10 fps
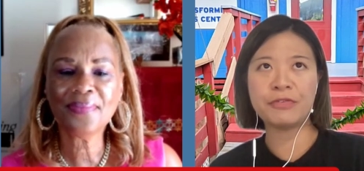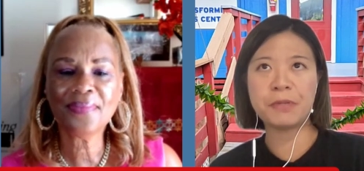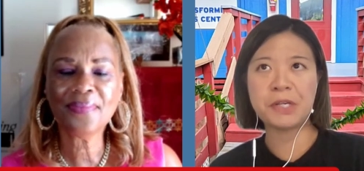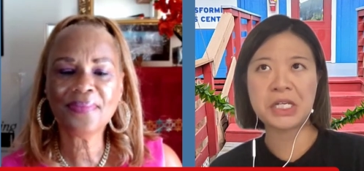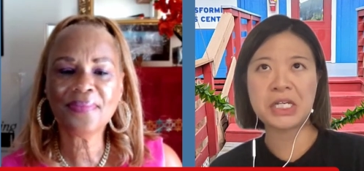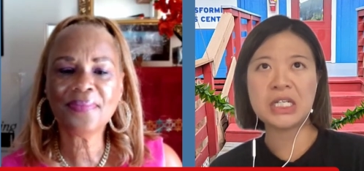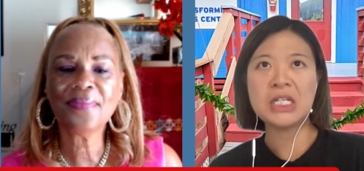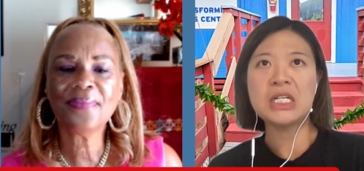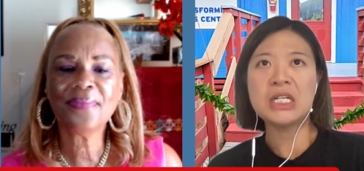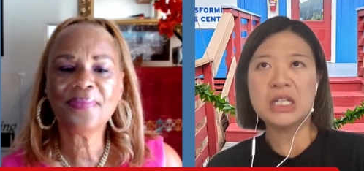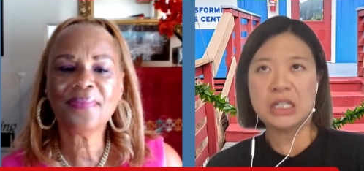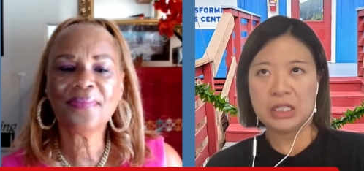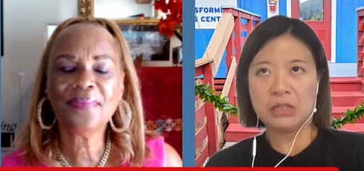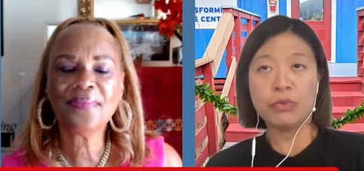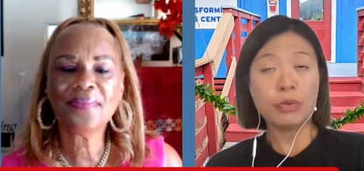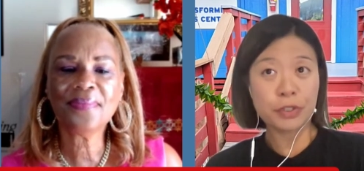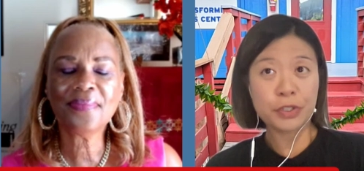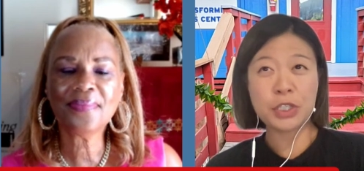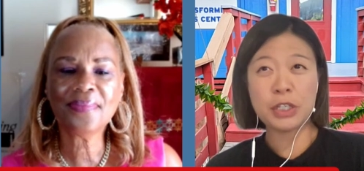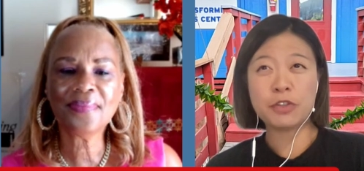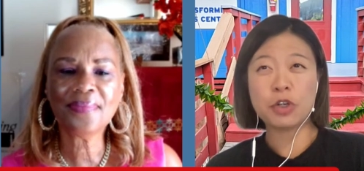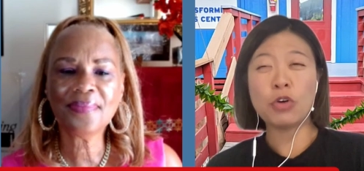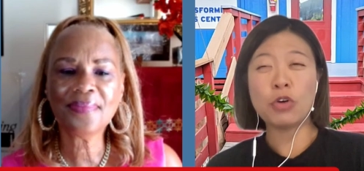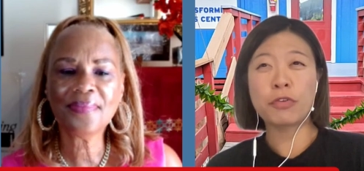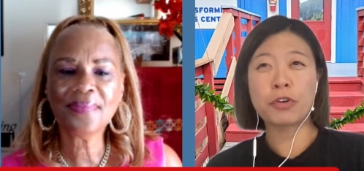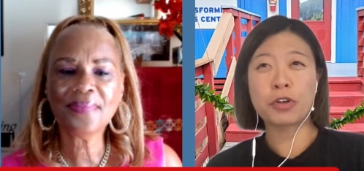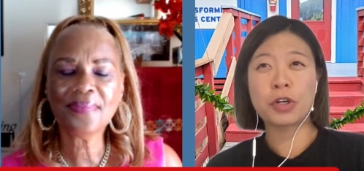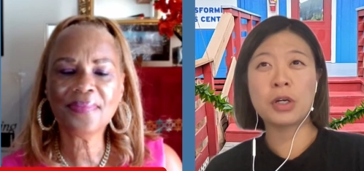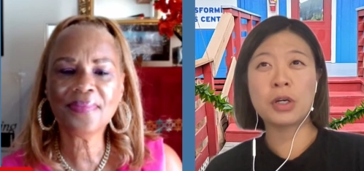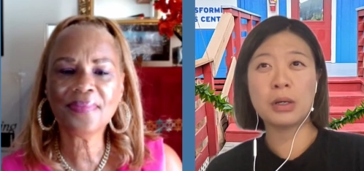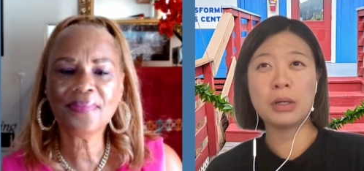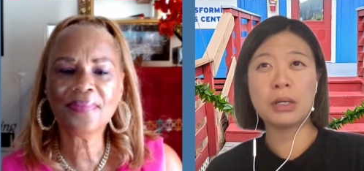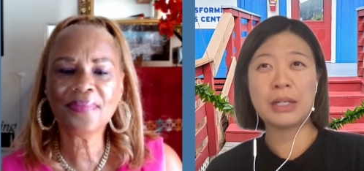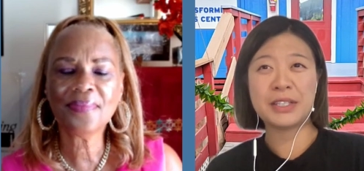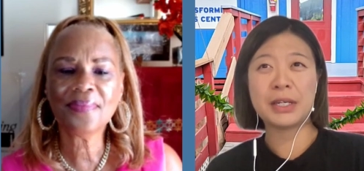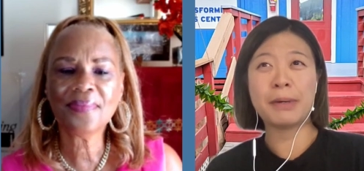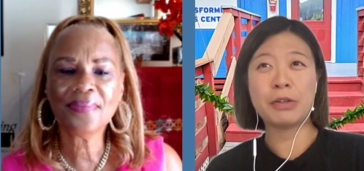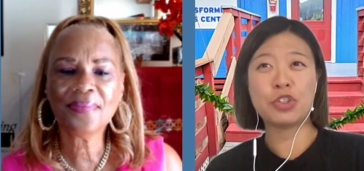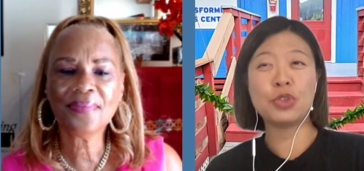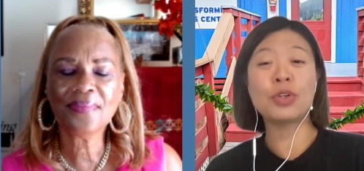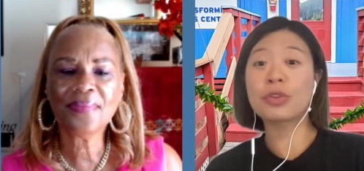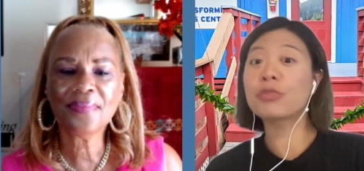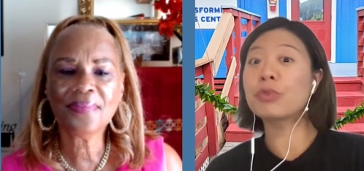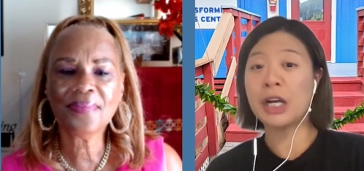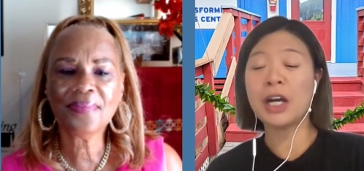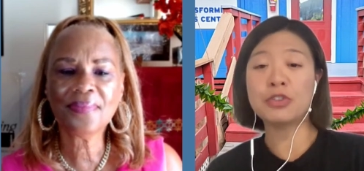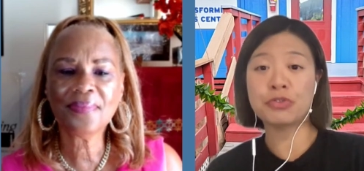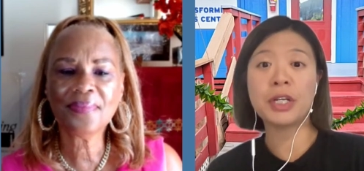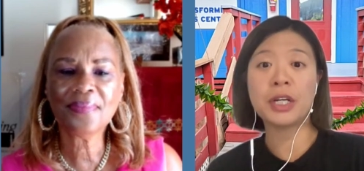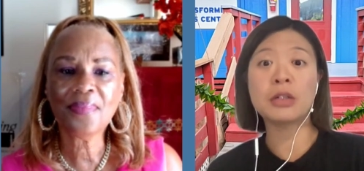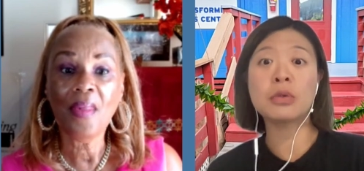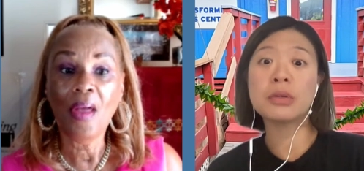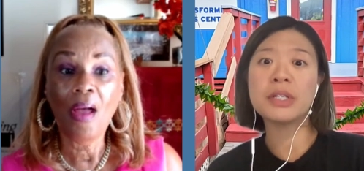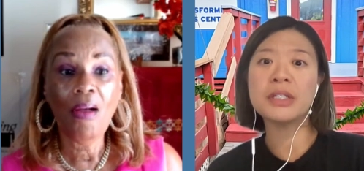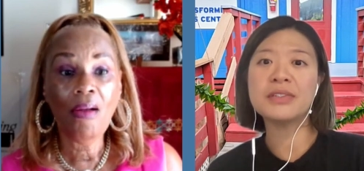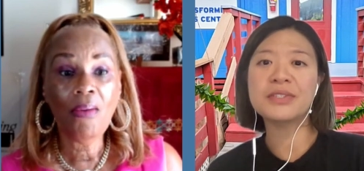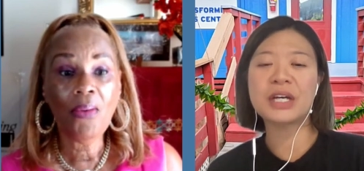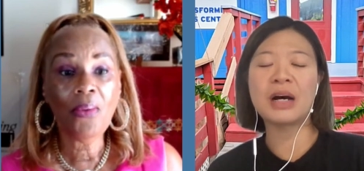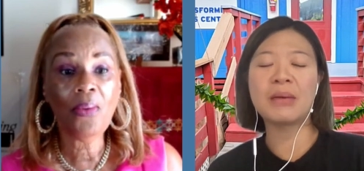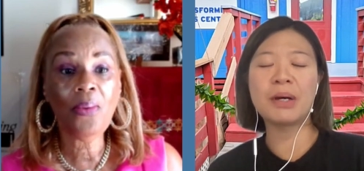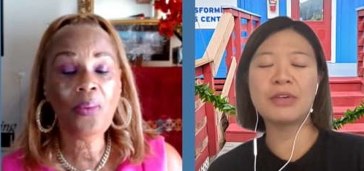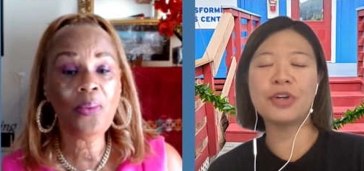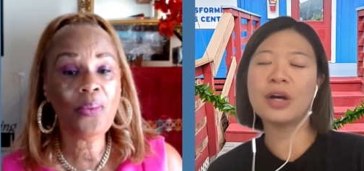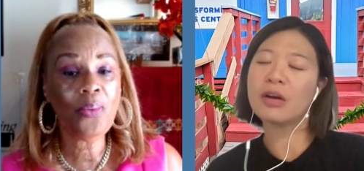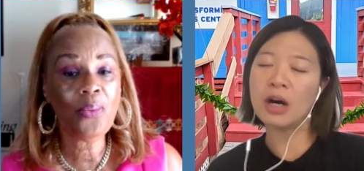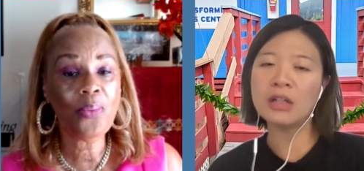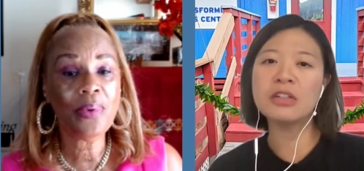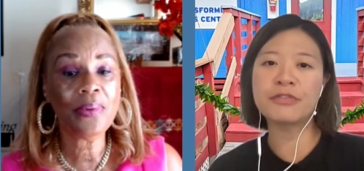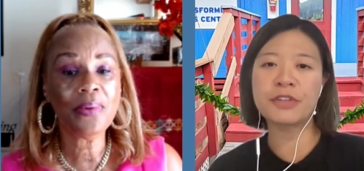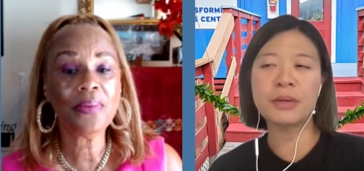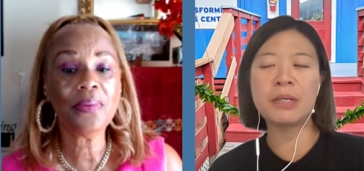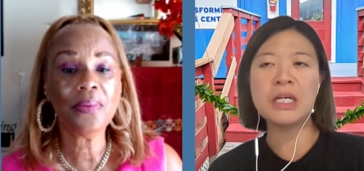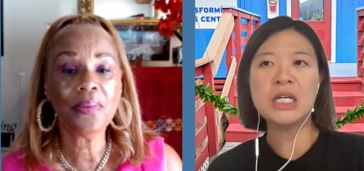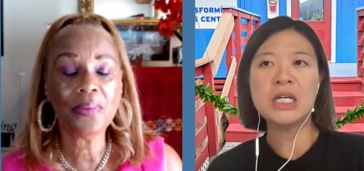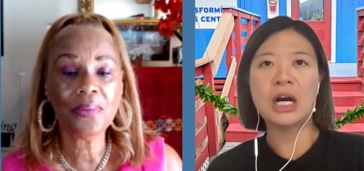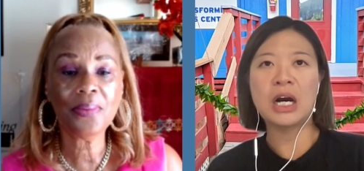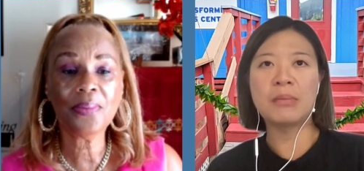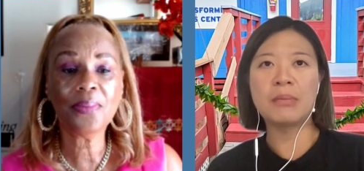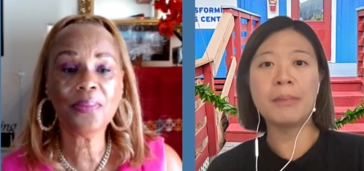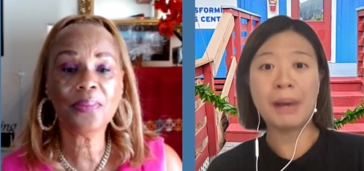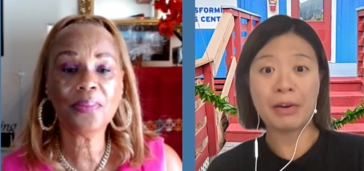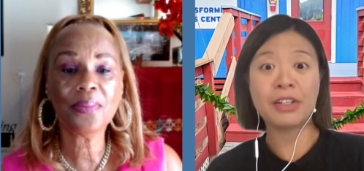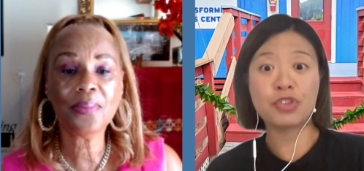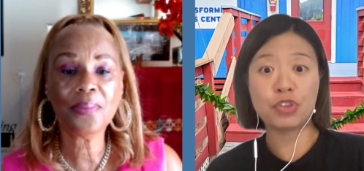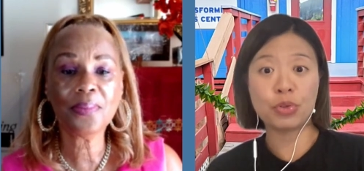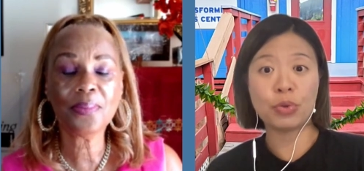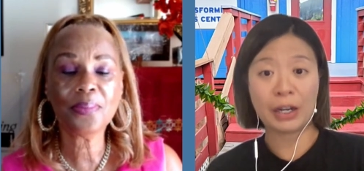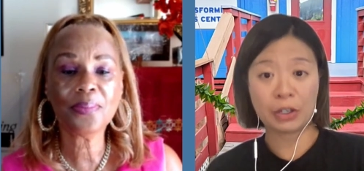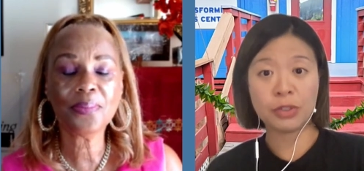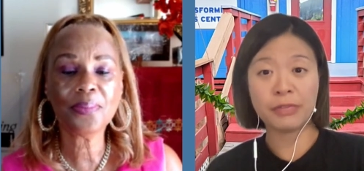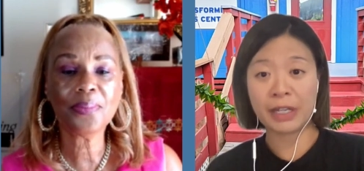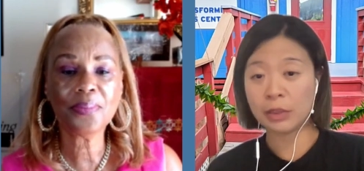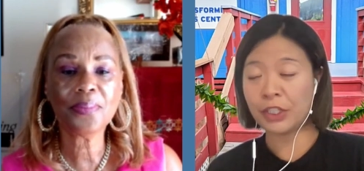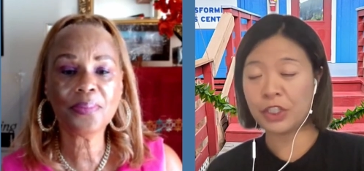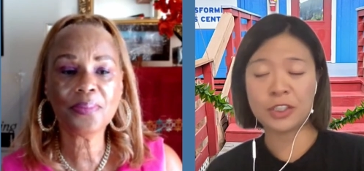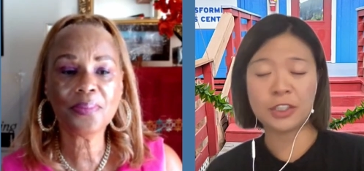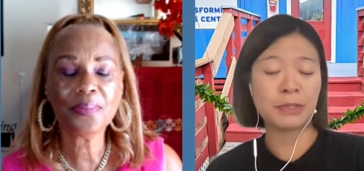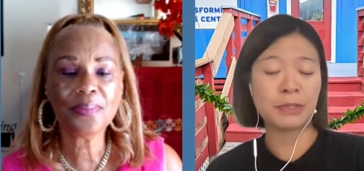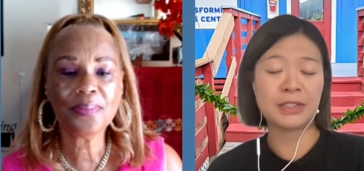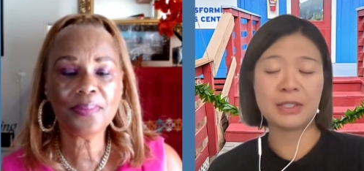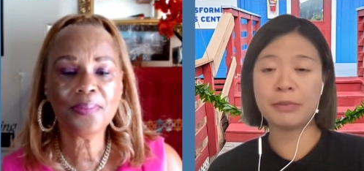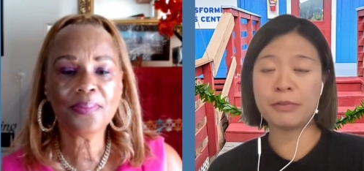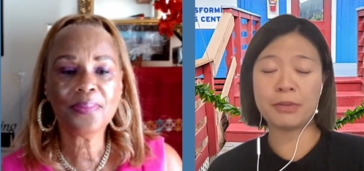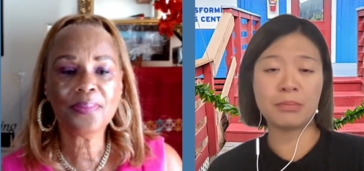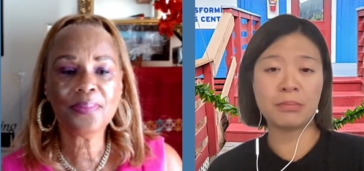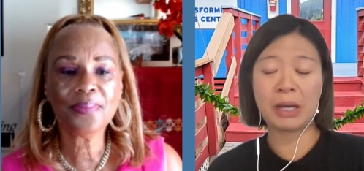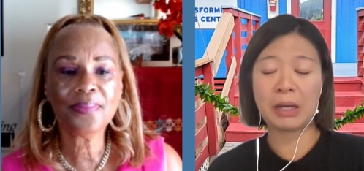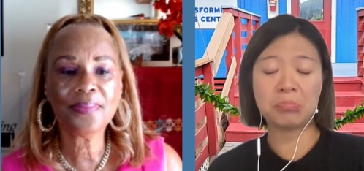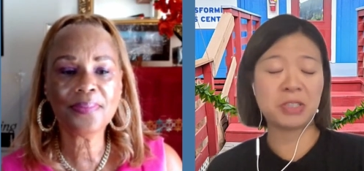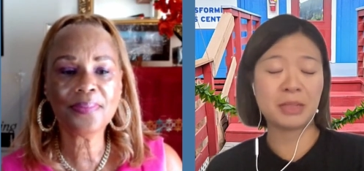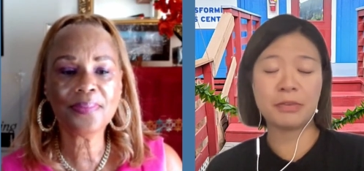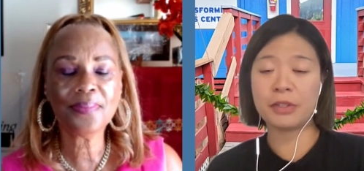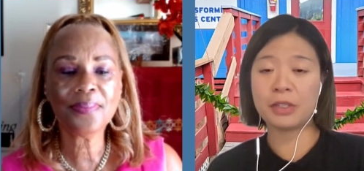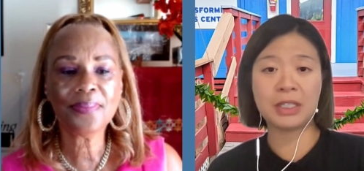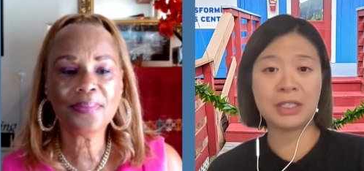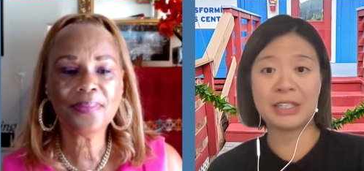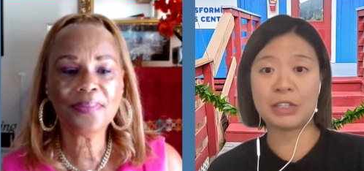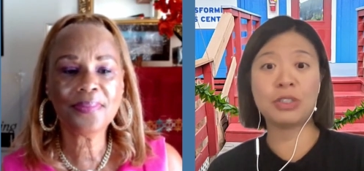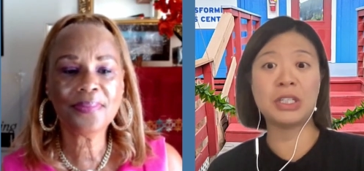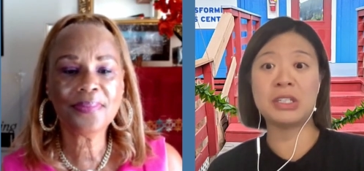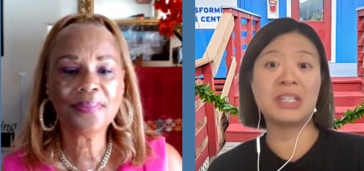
Speaker 1: we've been We've received over, I'd say about two to three hundred inquiries. Um, not all of them um, amounted to actual evaluations because some of them, some of the kids actually